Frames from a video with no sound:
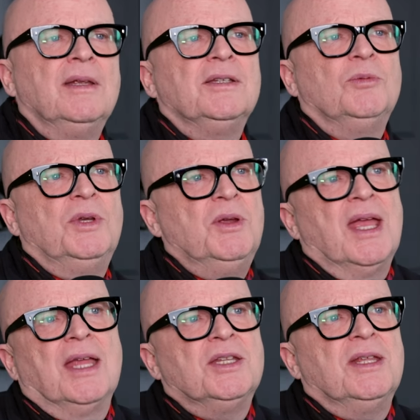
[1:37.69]
So when you
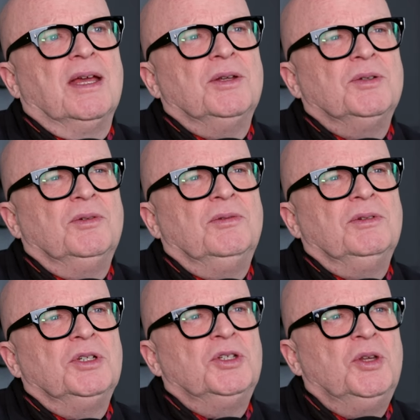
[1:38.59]
get to the actual
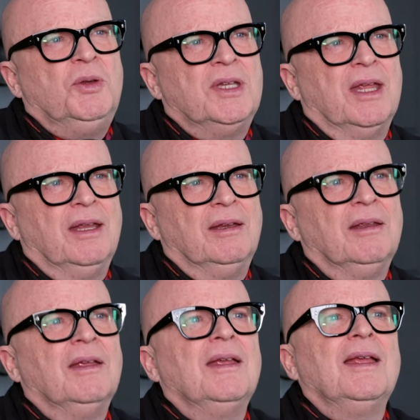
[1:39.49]
shooting,
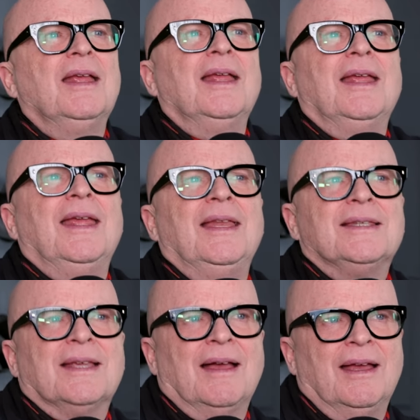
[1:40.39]
it's
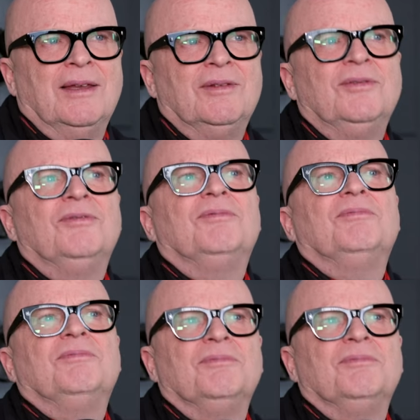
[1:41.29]
kind of,